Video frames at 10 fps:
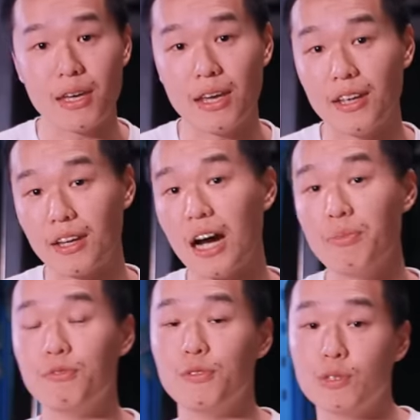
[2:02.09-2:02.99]
and a
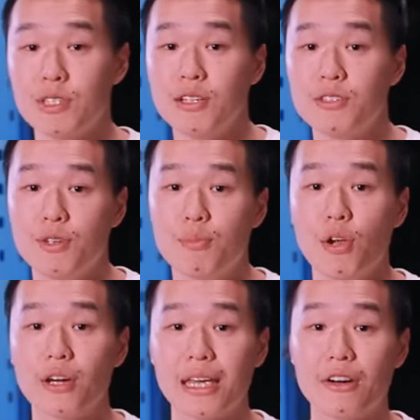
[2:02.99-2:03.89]
carbon filter to
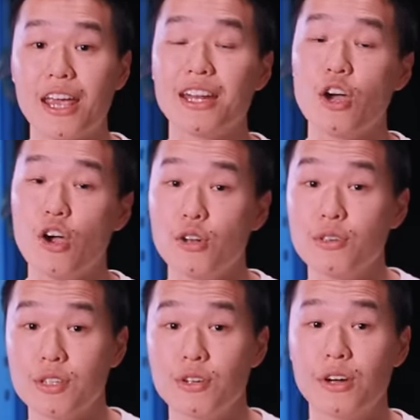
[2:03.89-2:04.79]
block out any
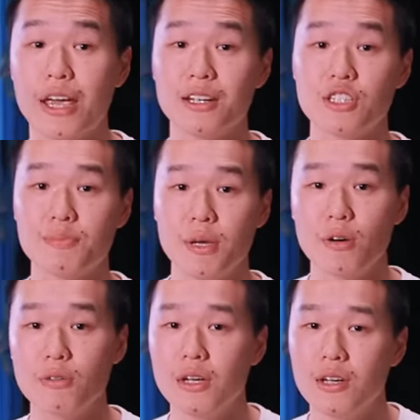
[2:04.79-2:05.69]
odors or any
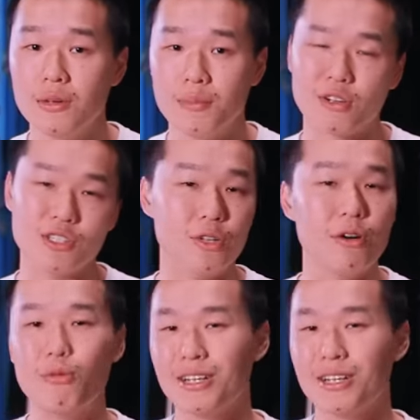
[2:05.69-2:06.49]
smell because no one